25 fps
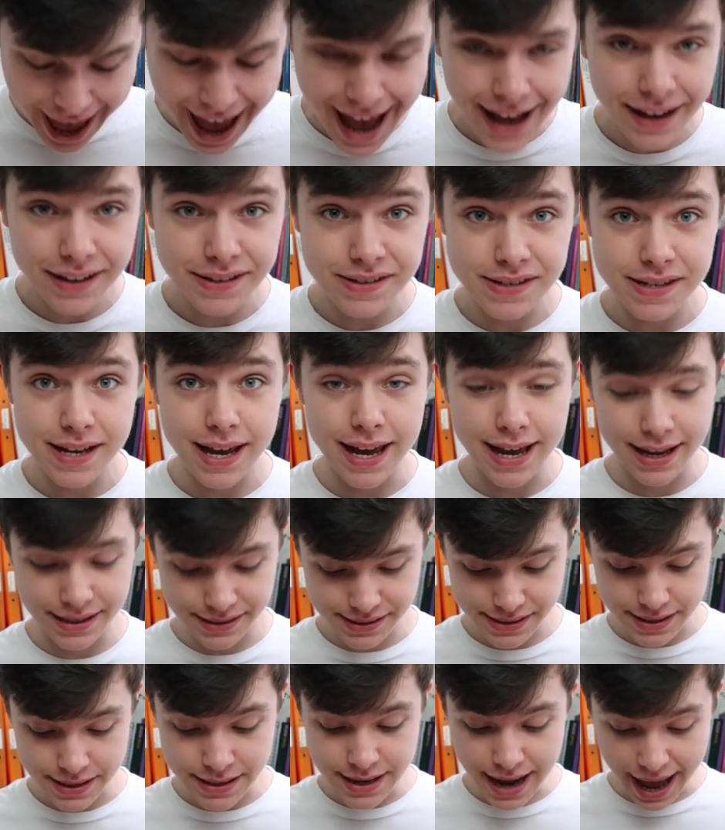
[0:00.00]
x
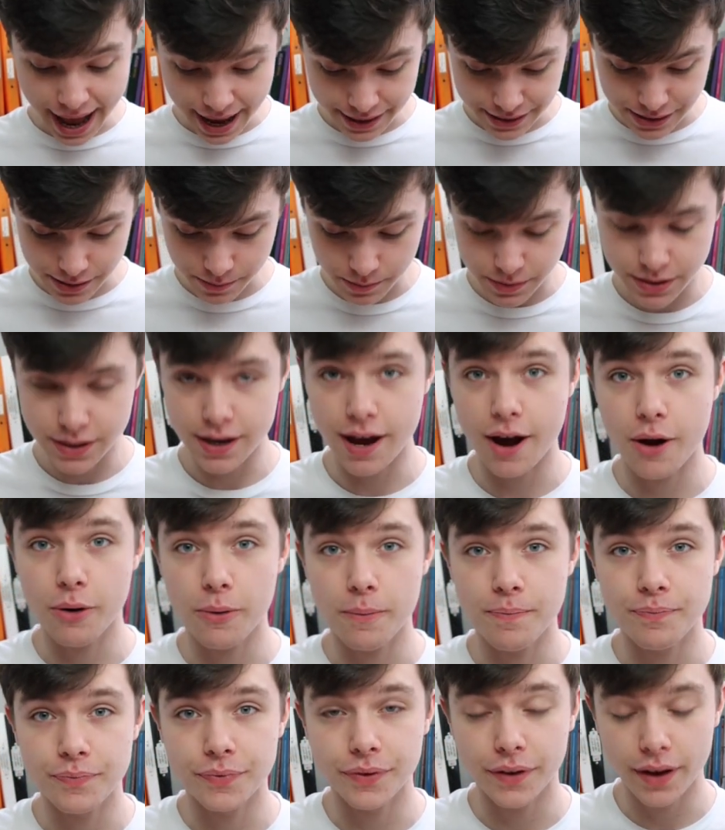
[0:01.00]
is an
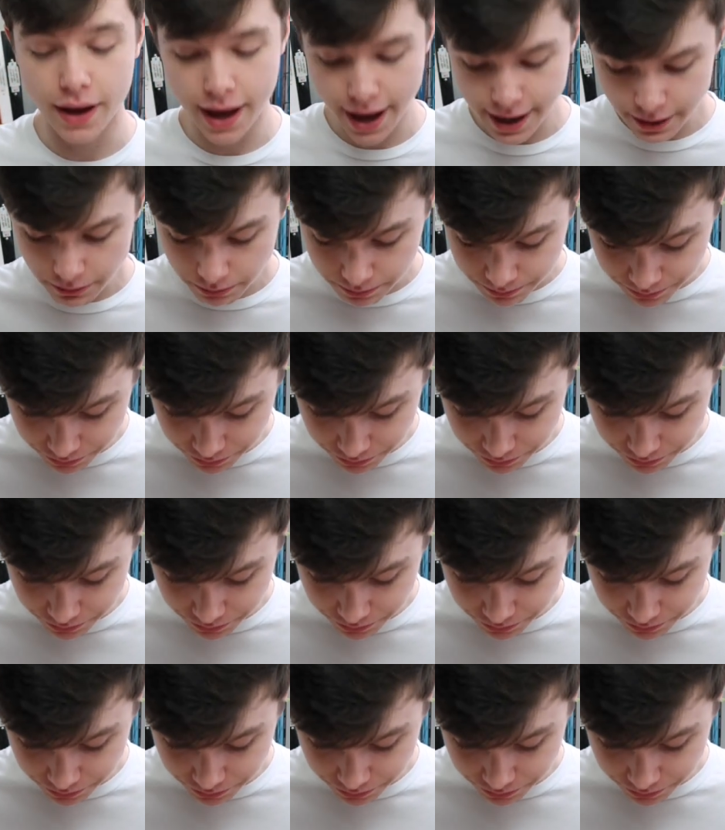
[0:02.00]
asymptote, okay?